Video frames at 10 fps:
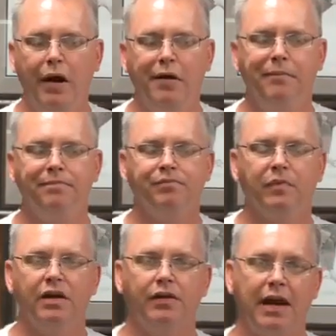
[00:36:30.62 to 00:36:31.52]
Well,
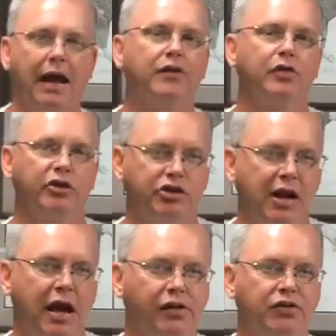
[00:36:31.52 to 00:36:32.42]
the answer
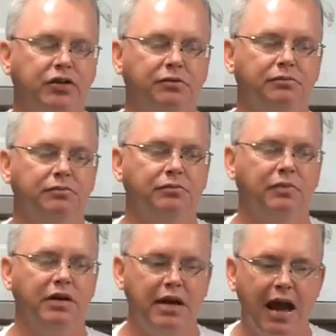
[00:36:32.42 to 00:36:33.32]
is yes.
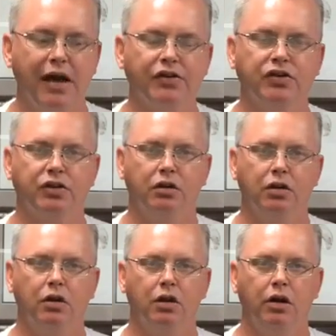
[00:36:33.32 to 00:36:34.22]
Yes.
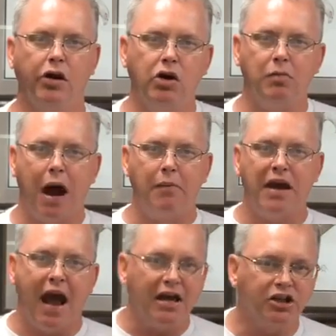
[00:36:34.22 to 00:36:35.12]
You
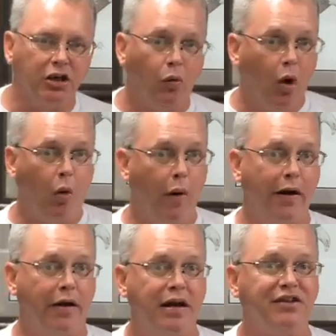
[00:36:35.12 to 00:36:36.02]
might be asking, well,
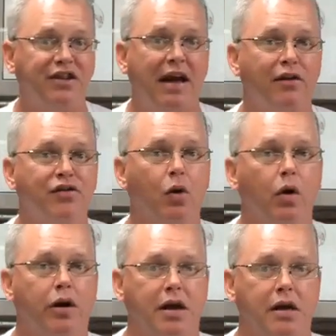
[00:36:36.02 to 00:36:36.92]
where is that
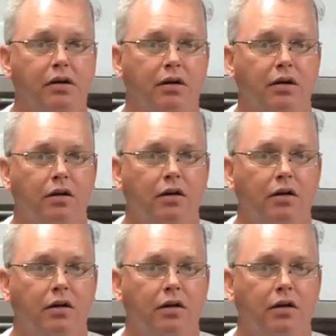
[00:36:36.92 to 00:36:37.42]
authority?